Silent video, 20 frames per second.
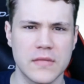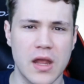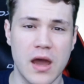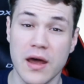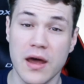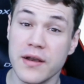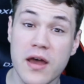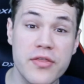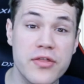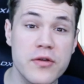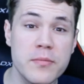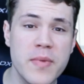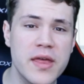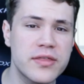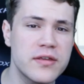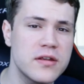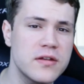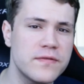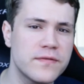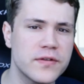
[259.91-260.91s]
Another
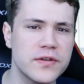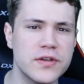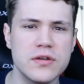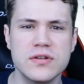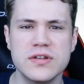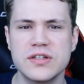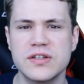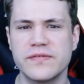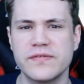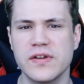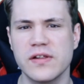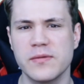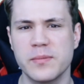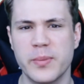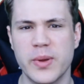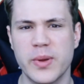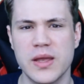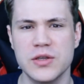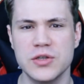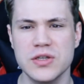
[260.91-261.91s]
method for you to develop
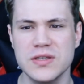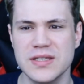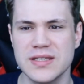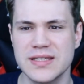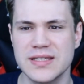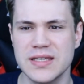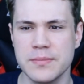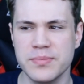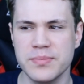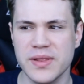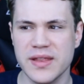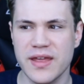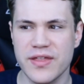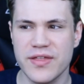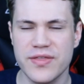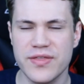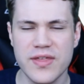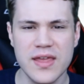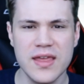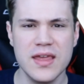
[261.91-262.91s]
patience is simply
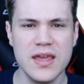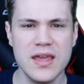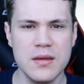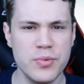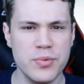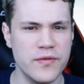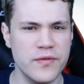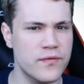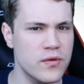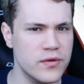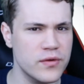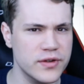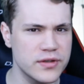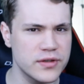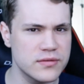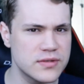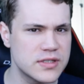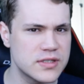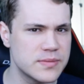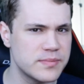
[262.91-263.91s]
thinking before
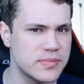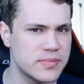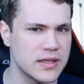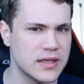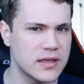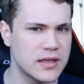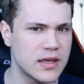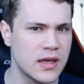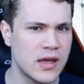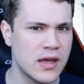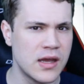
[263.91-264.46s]
you speak.